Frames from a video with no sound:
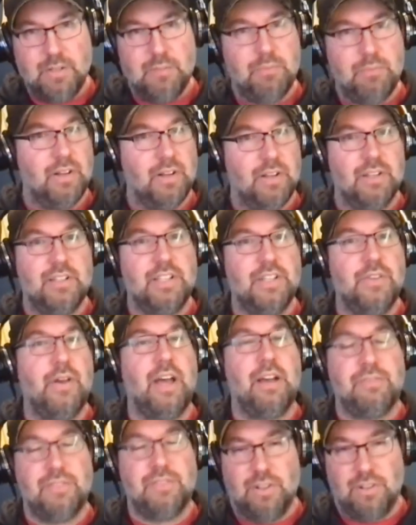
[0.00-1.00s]
but you
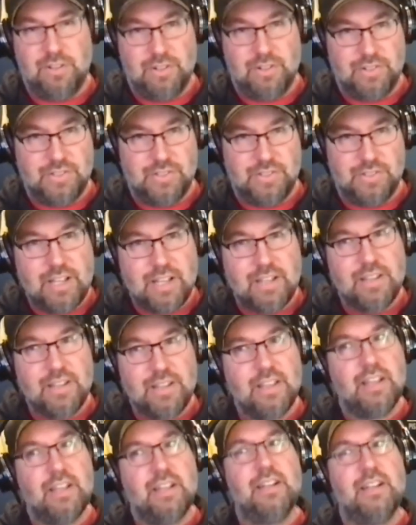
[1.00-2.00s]
have to understand
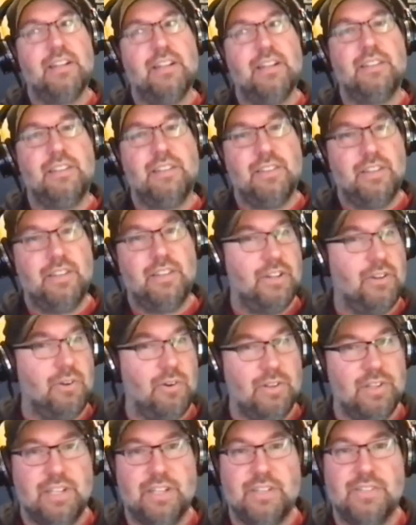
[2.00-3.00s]
that the Negro
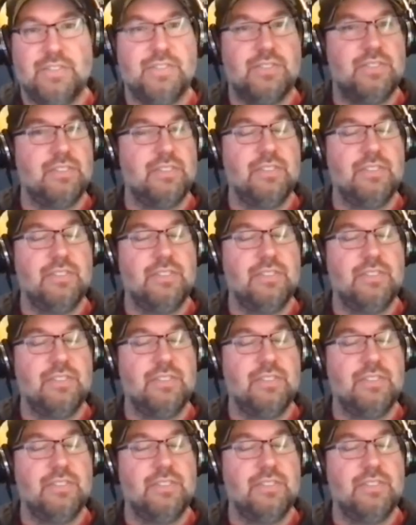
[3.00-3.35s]
Leagues